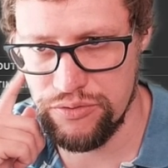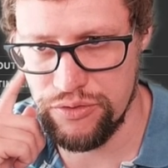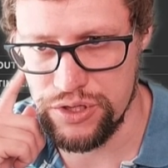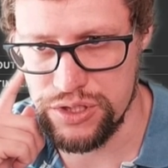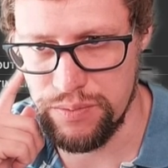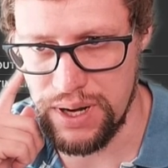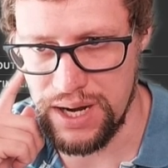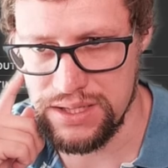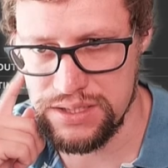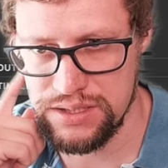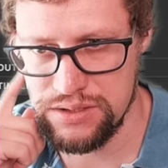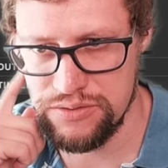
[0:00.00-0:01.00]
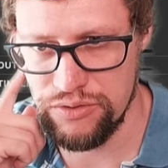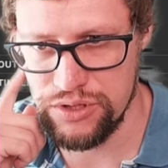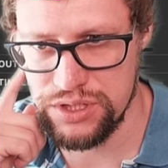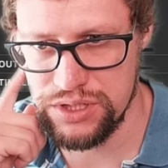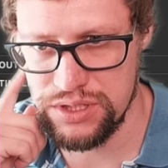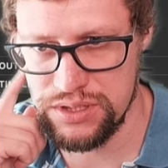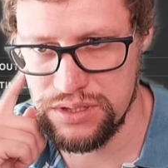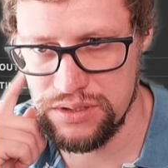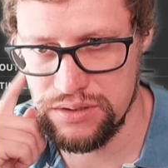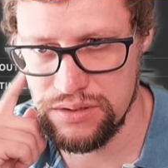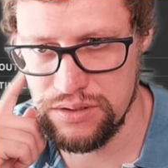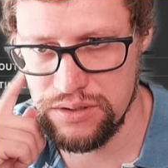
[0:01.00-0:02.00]
bytes, first
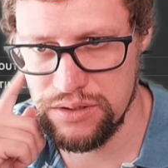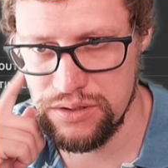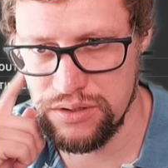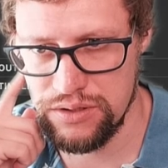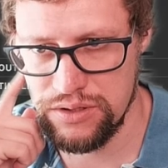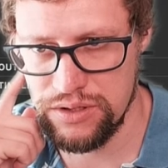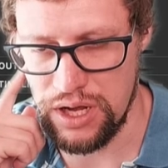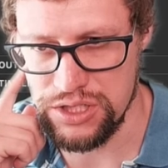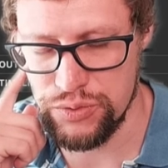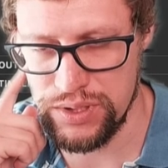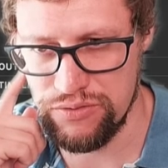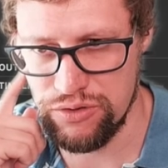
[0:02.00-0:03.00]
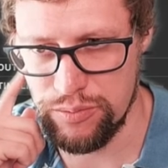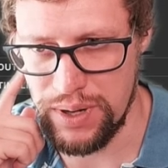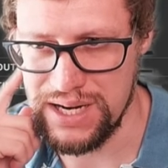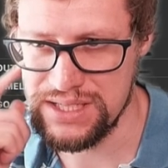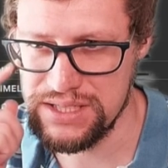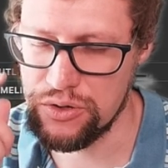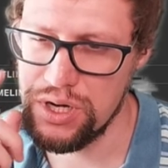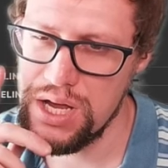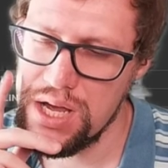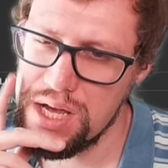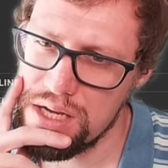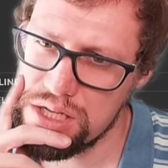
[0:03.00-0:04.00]
1024 bytes. So
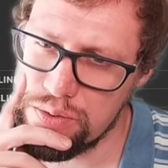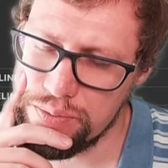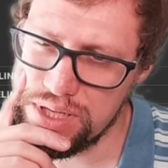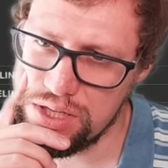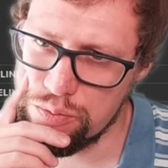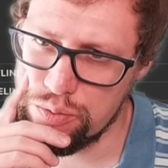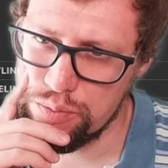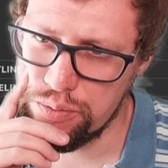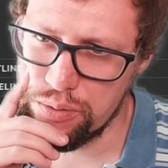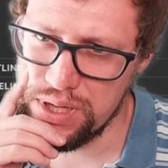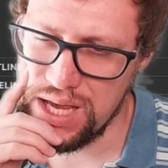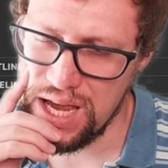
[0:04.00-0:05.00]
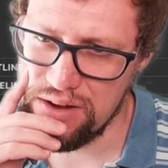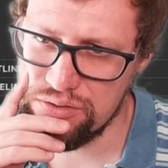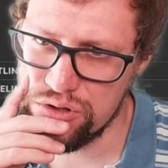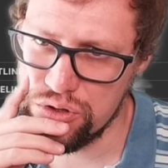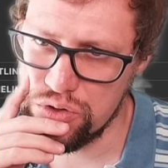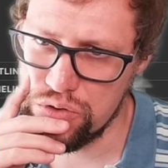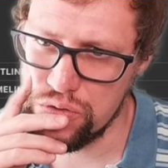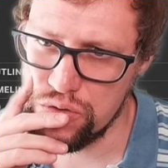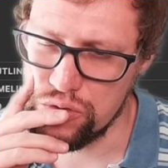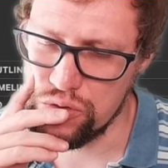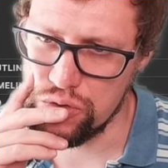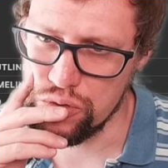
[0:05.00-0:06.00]
something that you would probably have
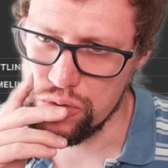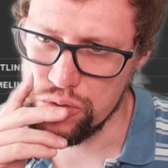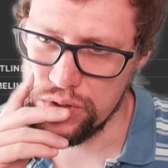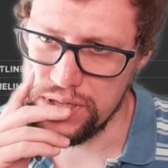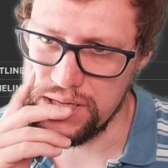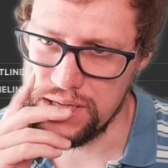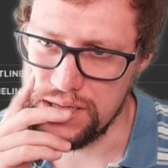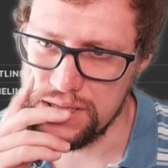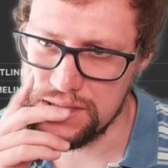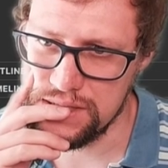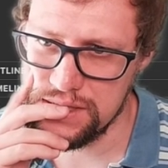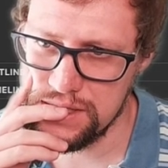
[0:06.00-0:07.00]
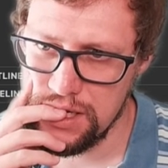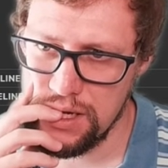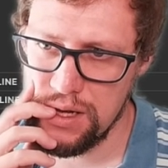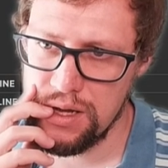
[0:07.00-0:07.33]
to do is,